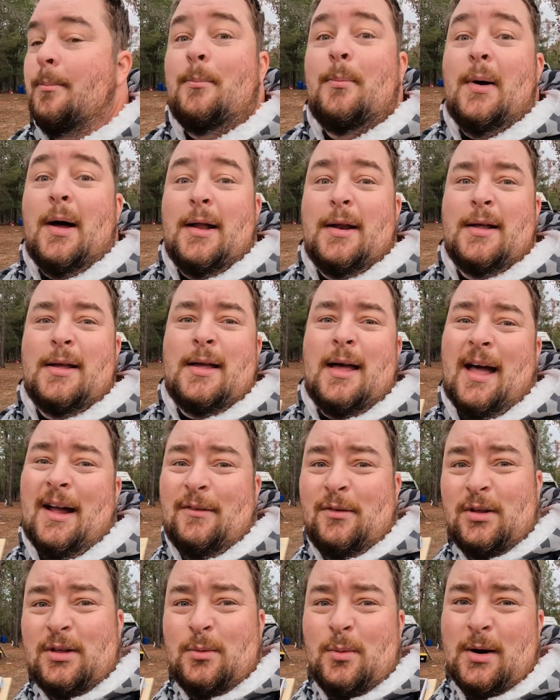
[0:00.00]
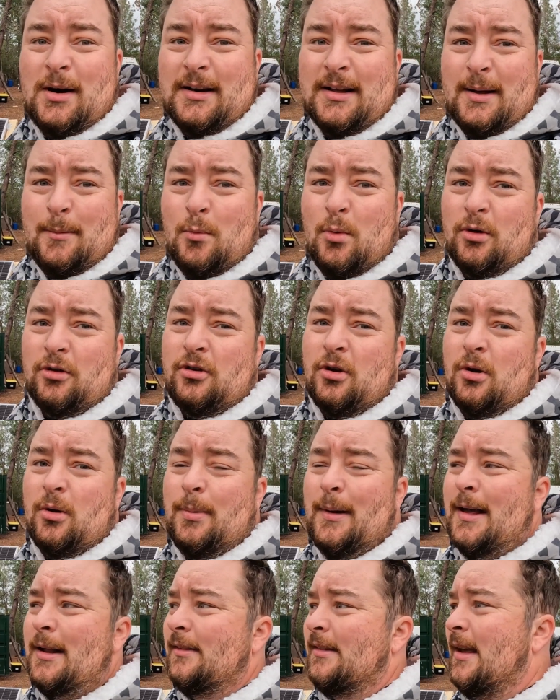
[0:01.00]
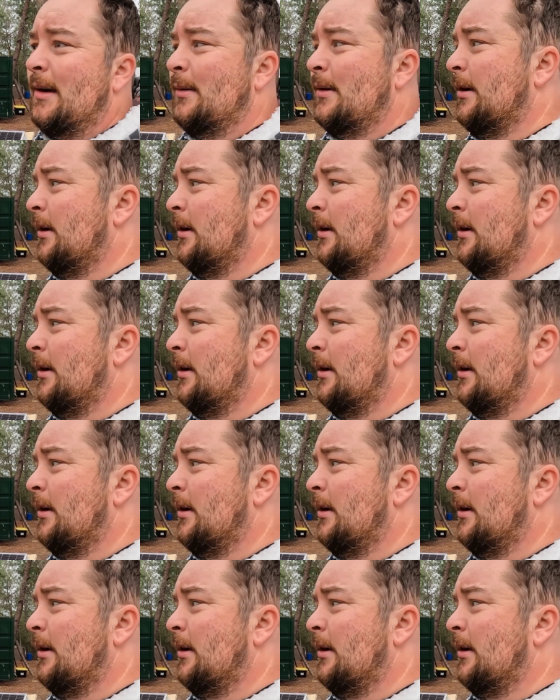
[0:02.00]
But I really wanted to get more solar panels out